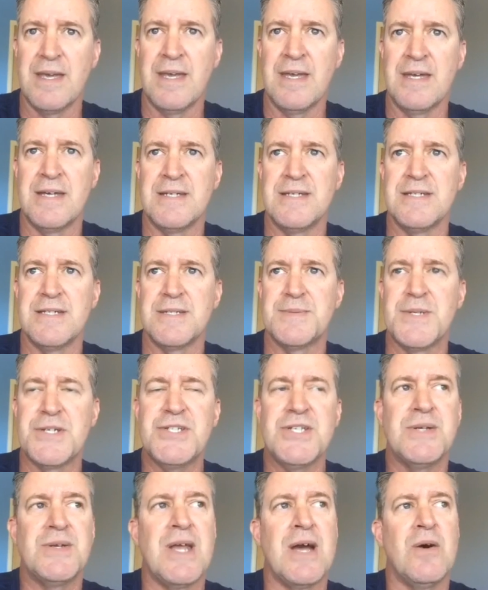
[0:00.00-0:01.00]
And
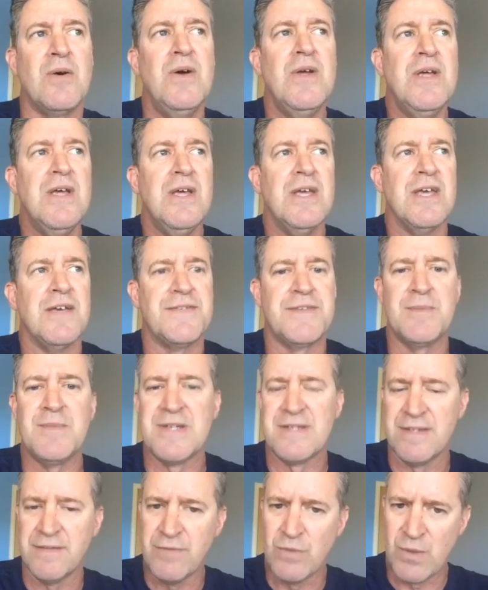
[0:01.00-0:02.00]
especially now, if
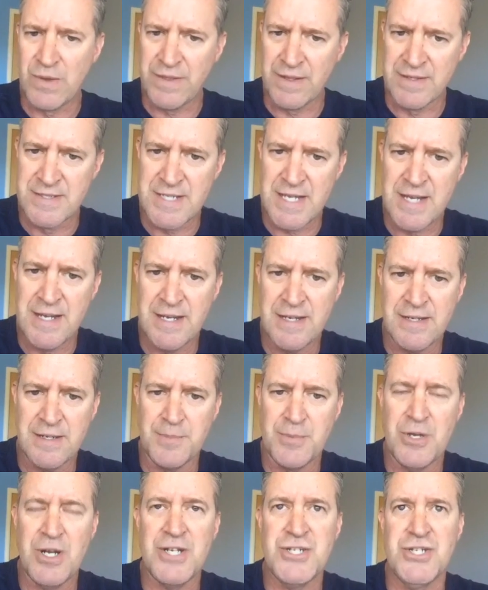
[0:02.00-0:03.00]
somebody's living with anxiety and
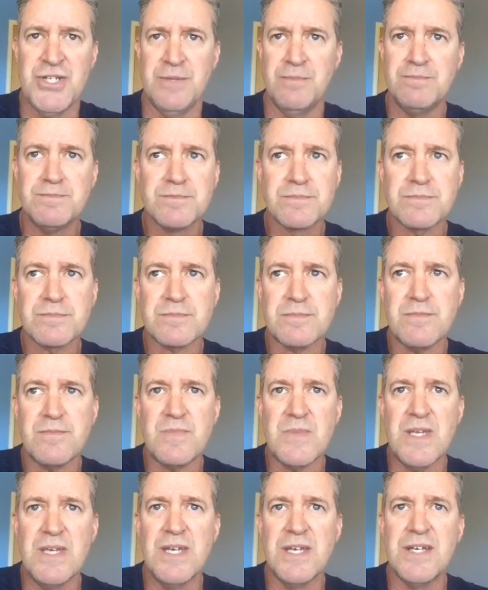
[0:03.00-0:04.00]
depression,
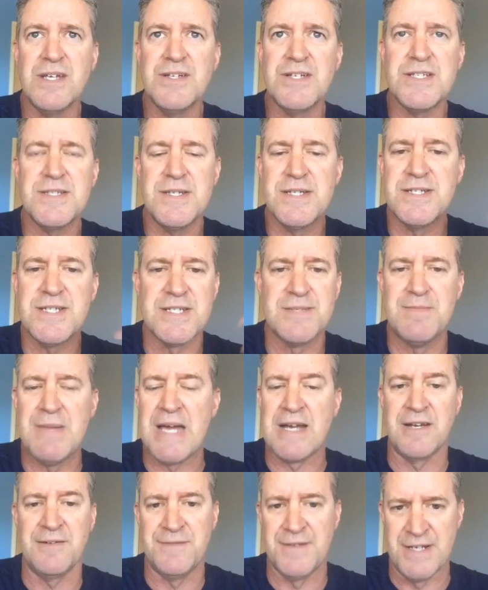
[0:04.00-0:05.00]
it just
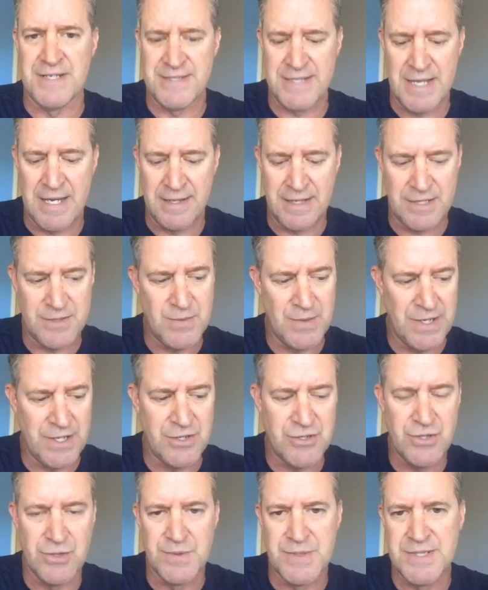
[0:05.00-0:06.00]
magnifies that, and that's what
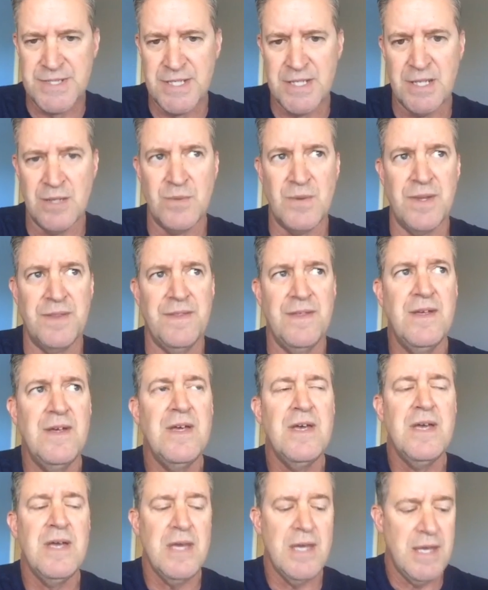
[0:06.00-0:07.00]
Andrew was dealing with.
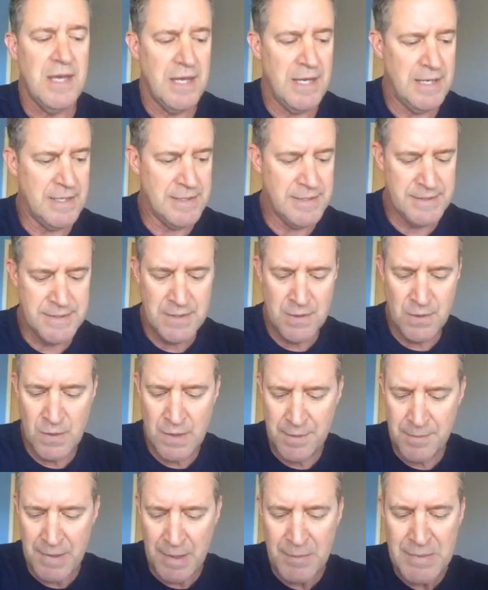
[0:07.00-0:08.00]
And so
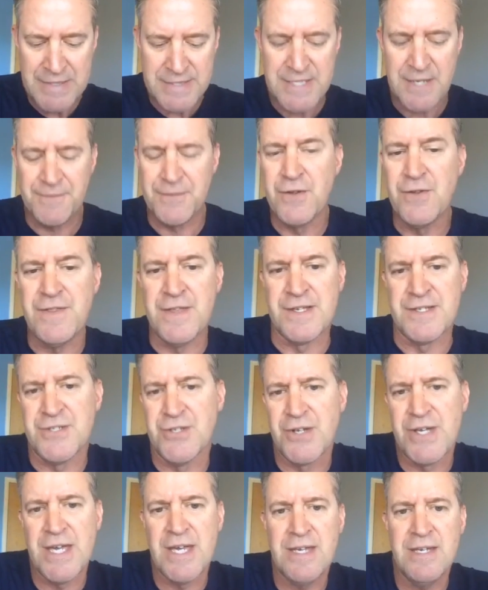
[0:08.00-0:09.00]
I'm going to say a few things,
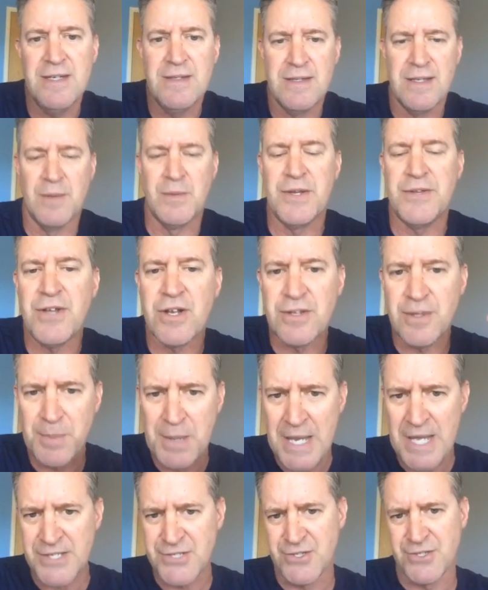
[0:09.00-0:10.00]
okay? I want to talk to
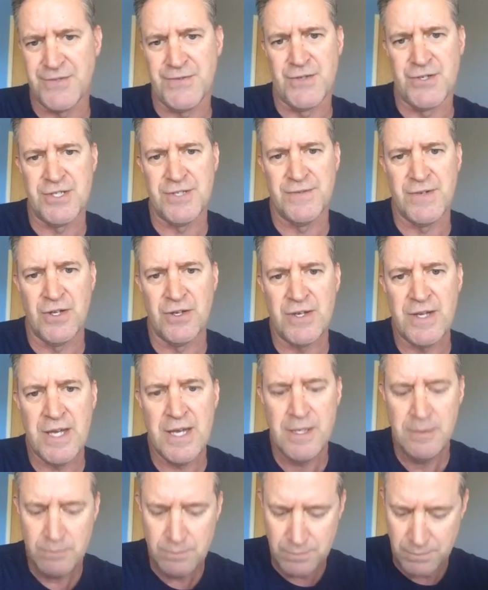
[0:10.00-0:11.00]
pastors first of all, okay?